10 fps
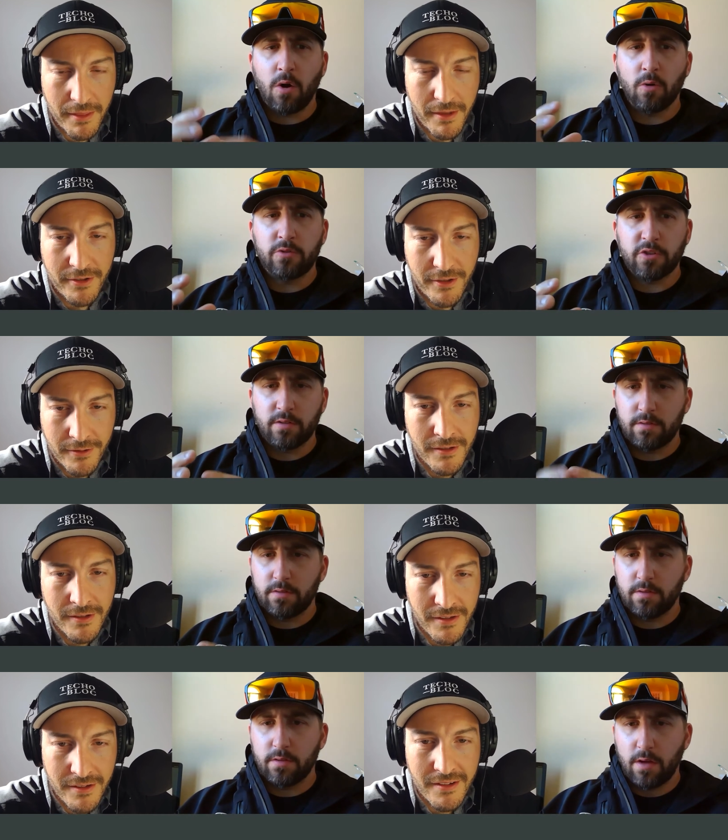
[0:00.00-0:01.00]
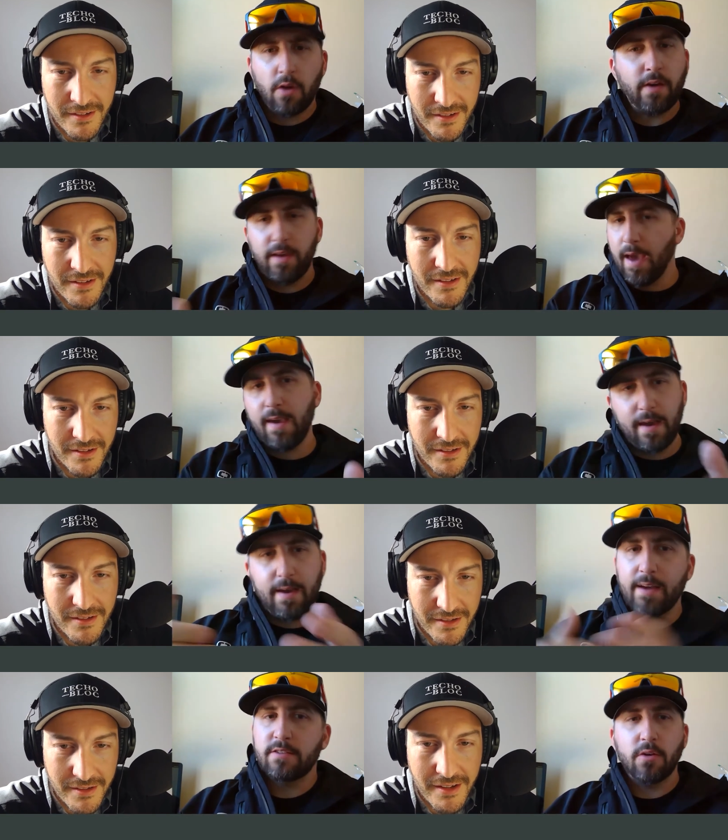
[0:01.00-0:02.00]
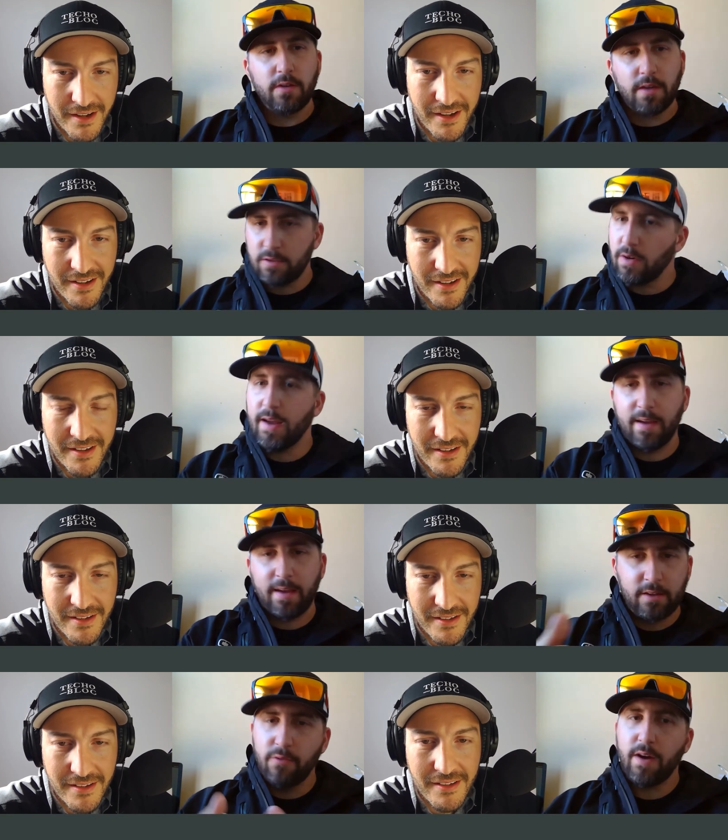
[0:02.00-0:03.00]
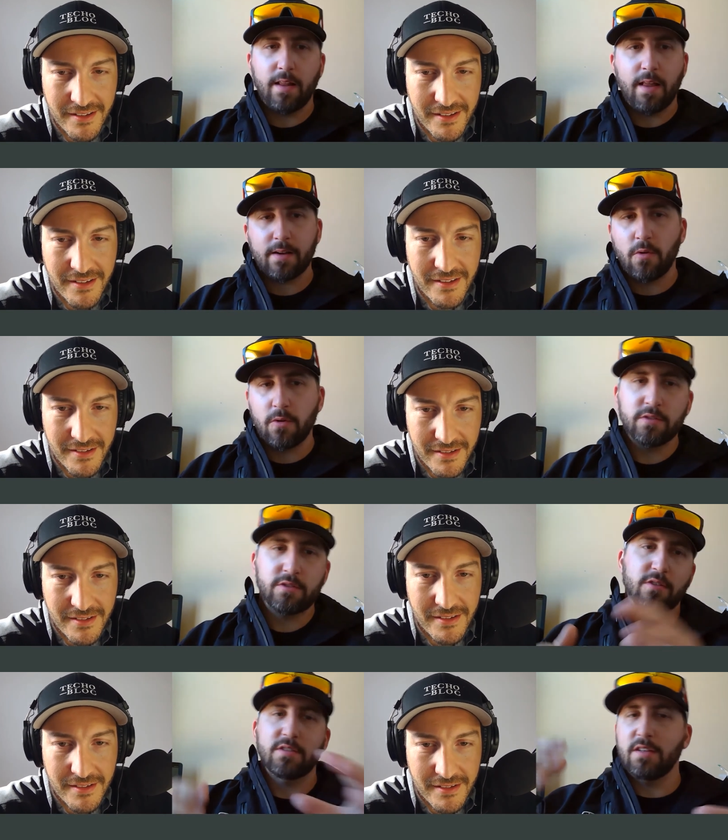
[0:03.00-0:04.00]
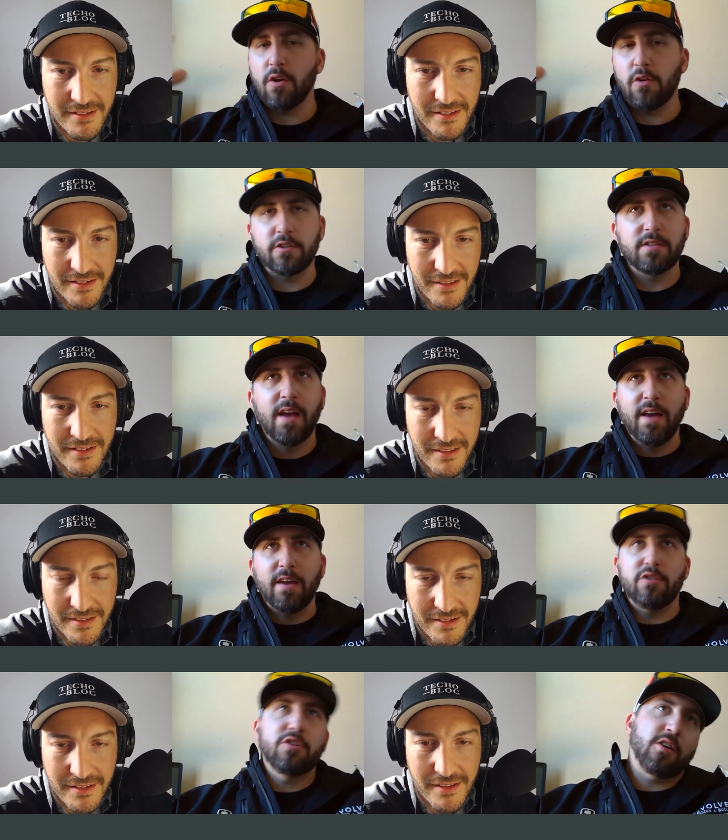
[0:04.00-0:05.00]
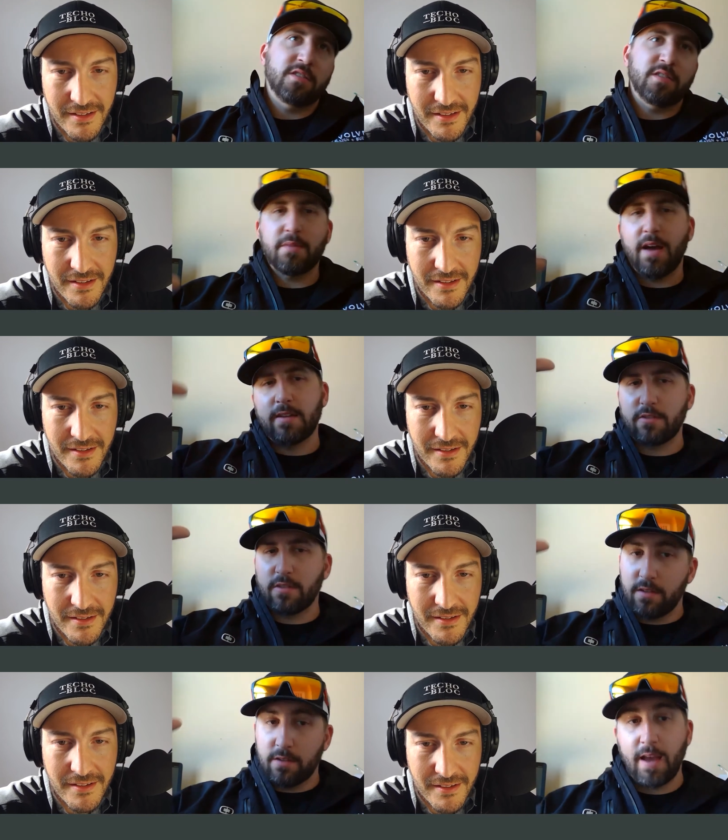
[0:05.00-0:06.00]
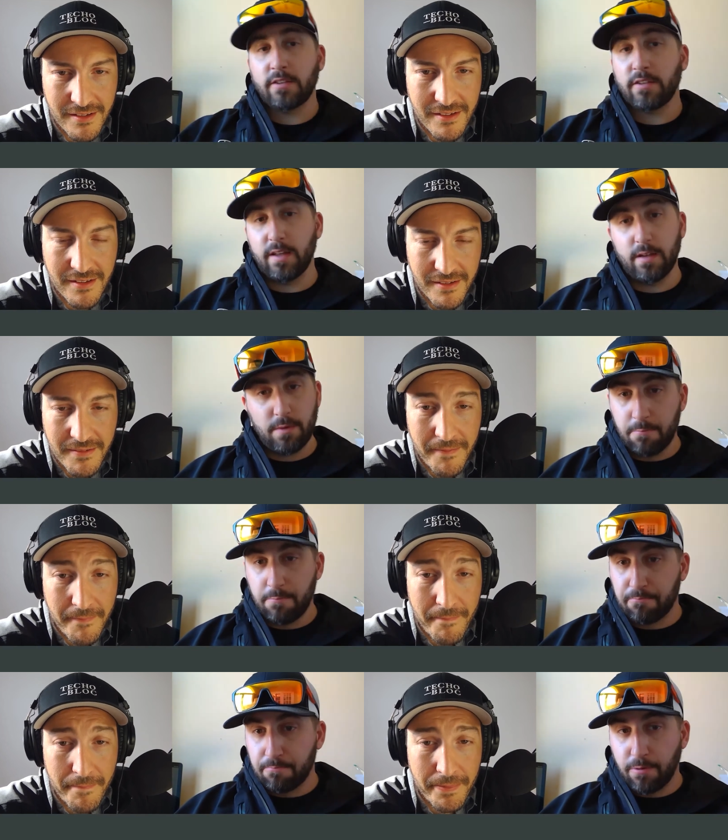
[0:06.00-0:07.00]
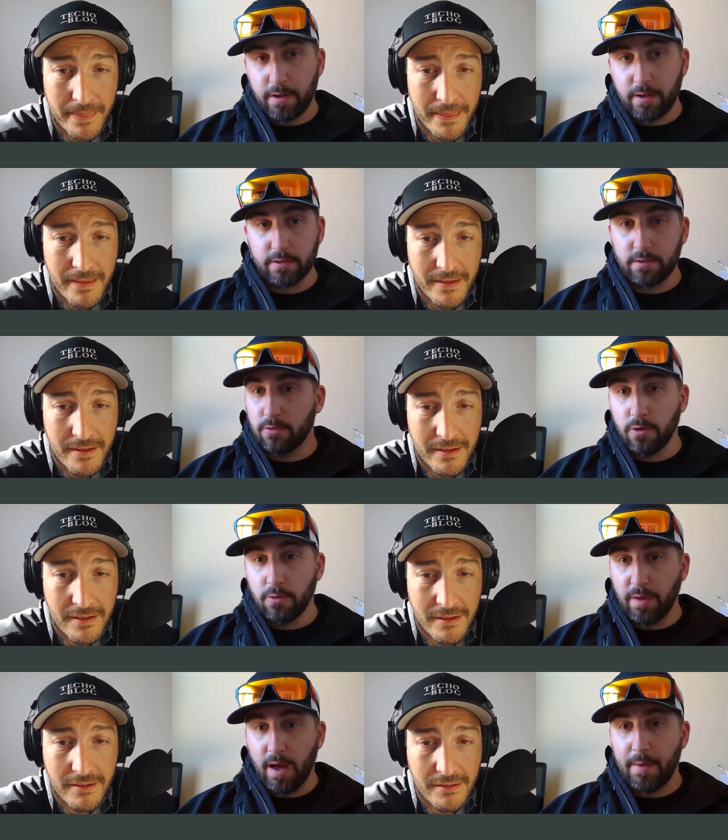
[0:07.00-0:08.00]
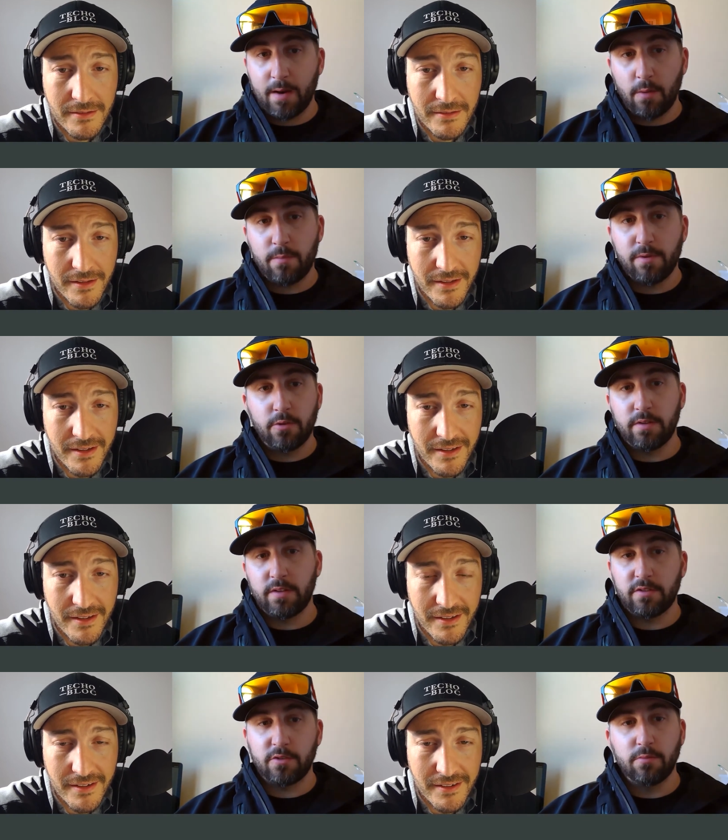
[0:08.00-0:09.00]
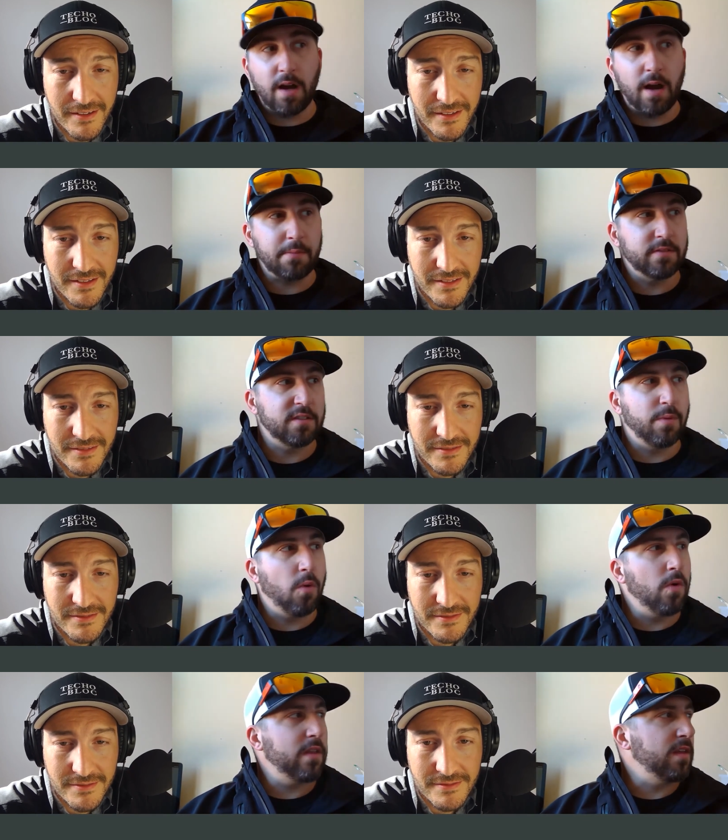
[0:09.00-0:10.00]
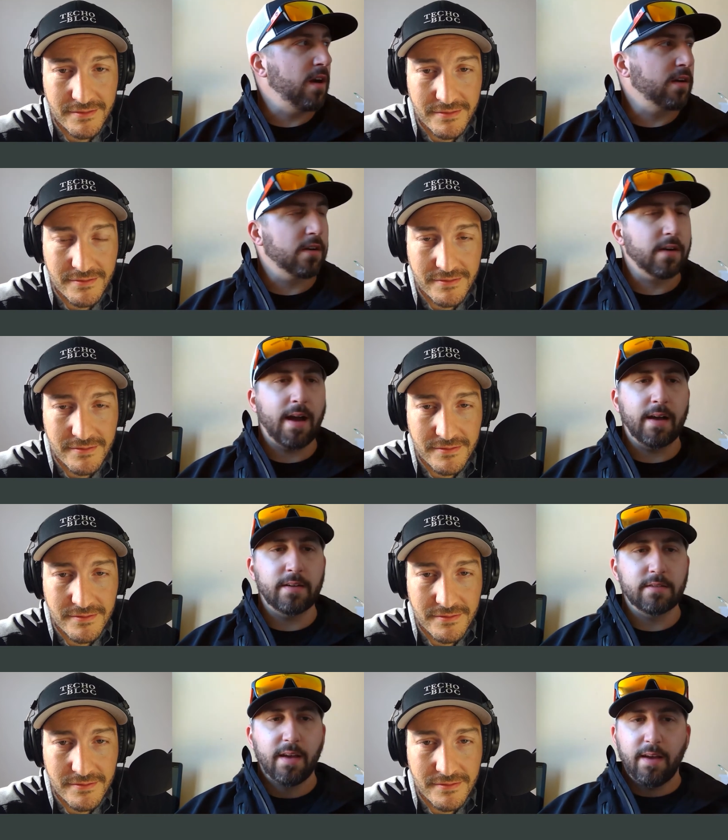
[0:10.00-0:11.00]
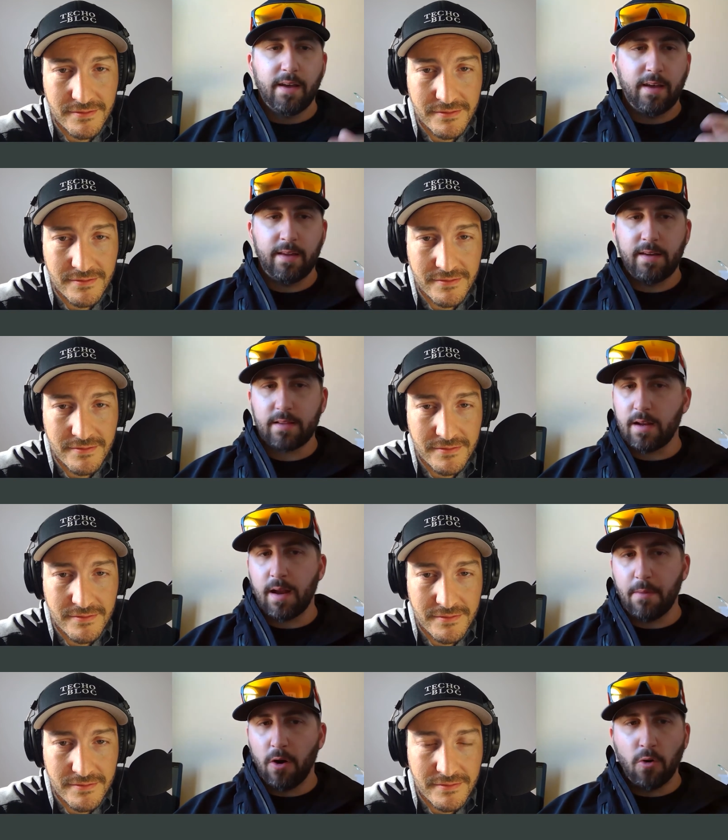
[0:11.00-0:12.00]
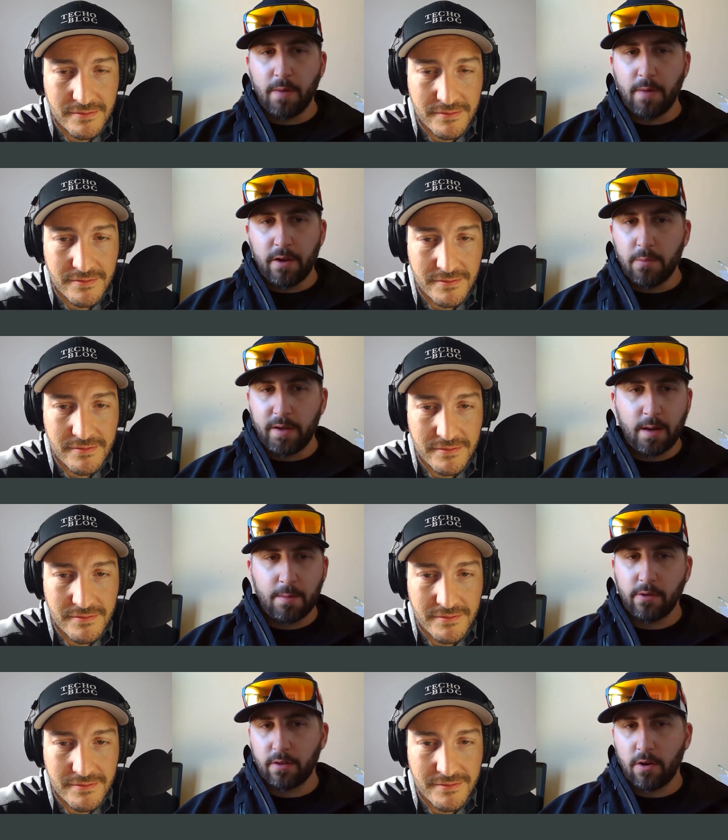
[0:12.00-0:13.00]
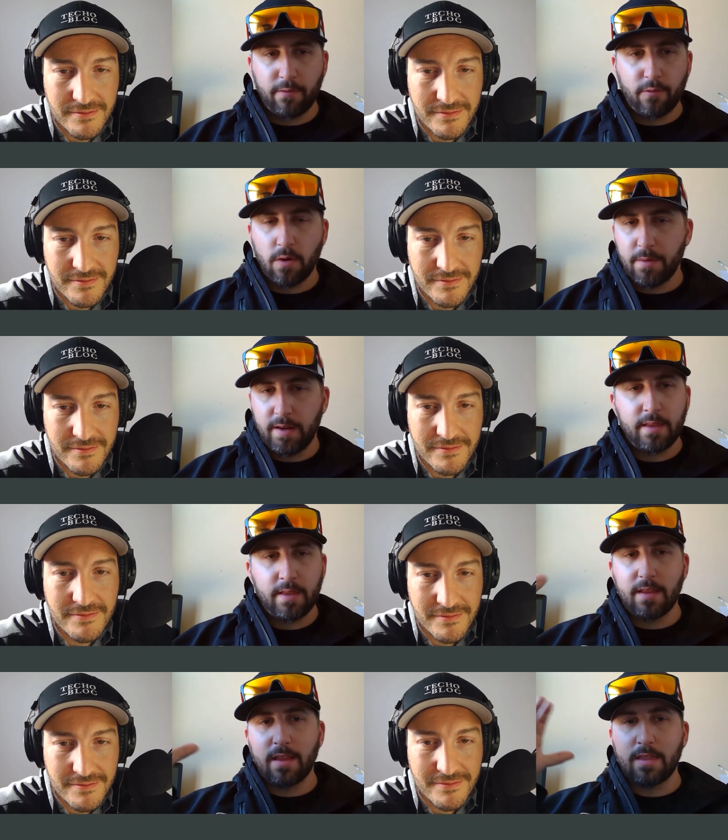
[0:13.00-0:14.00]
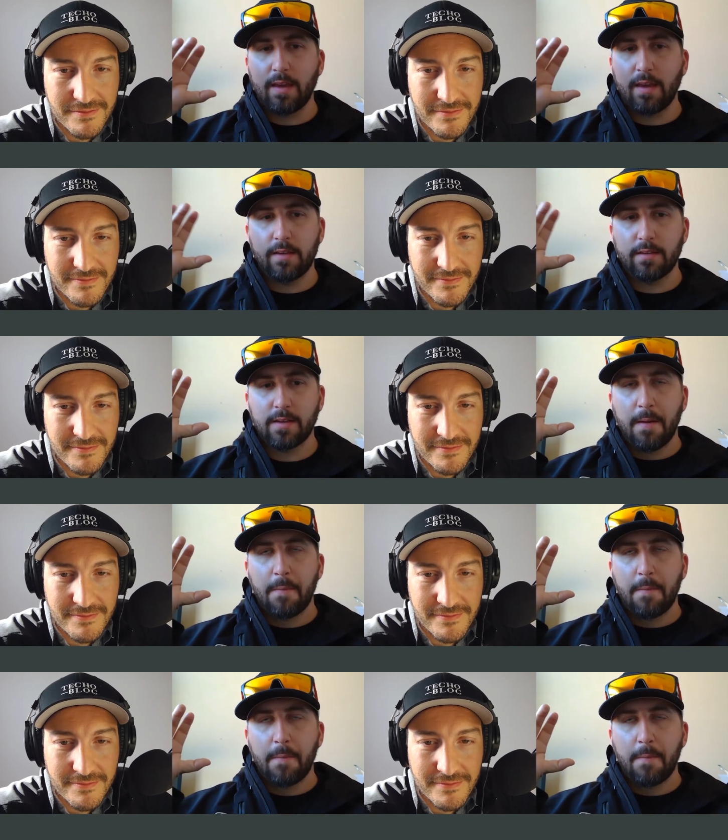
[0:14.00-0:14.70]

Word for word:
Speaker 1: yep, culture. Okay. Yeah. Yeah. Yeah. So yeah, that's right. And you've got a lot going on. So there's, you know, there's, you talk to some guys, there's, there's actually getting to be a pretty good group now, man. And we've been doing these Zoom conferences, but one of the younger guys, and not that I'm old by no means, I'm only 34, but the, the thing is,